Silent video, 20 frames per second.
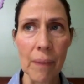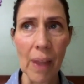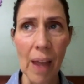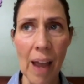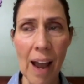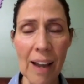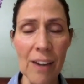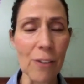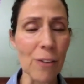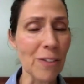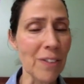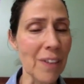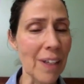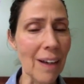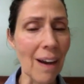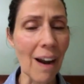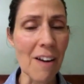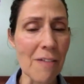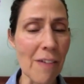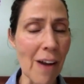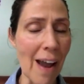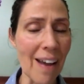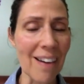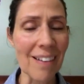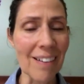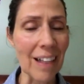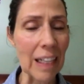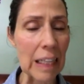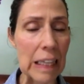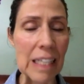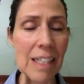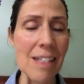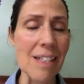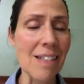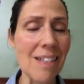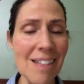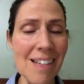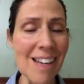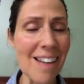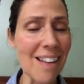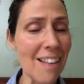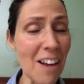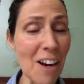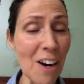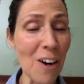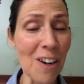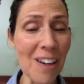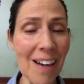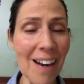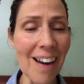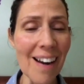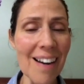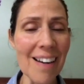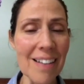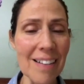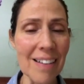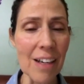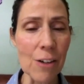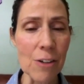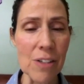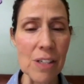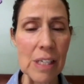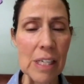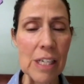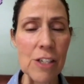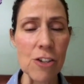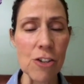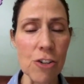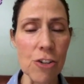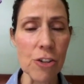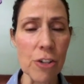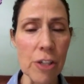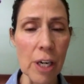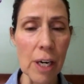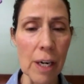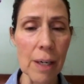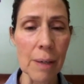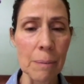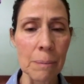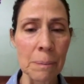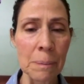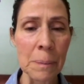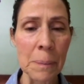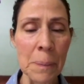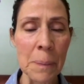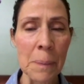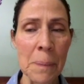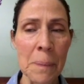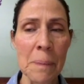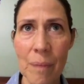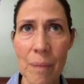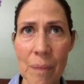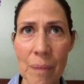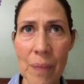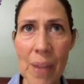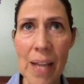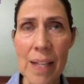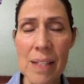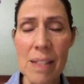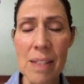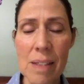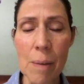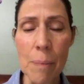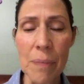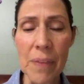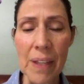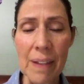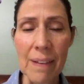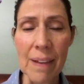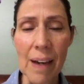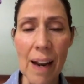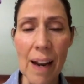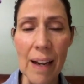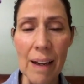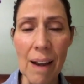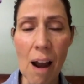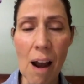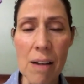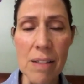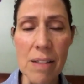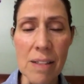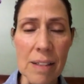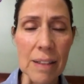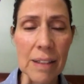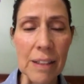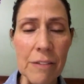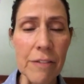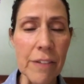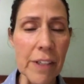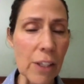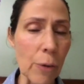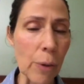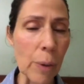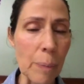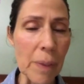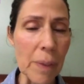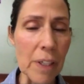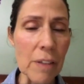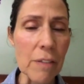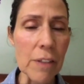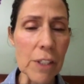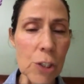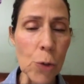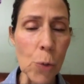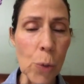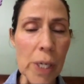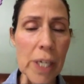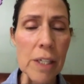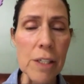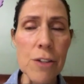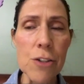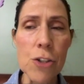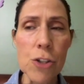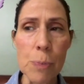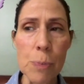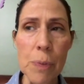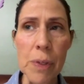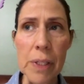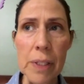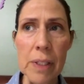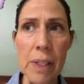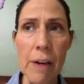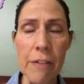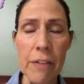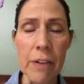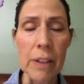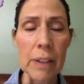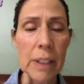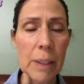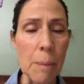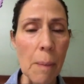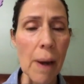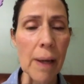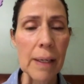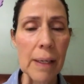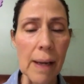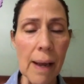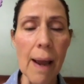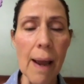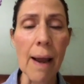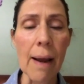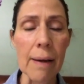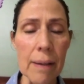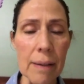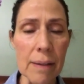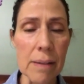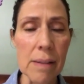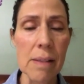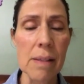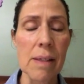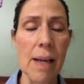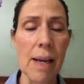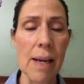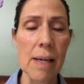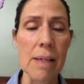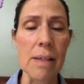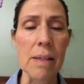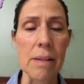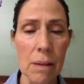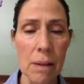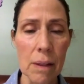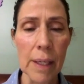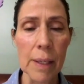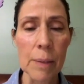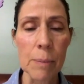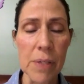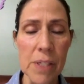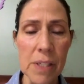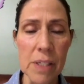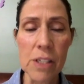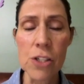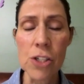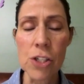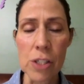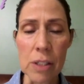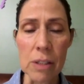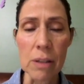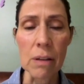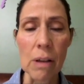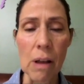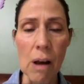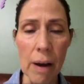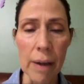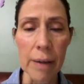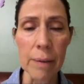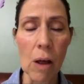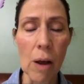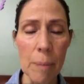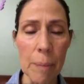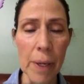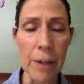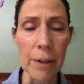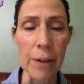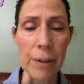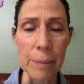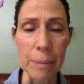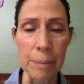I don't think I've had a cleansing there yet. There's an injury. That's something that I constantly feel a bit of a twinge, but definitely my neck stays in position a lot better.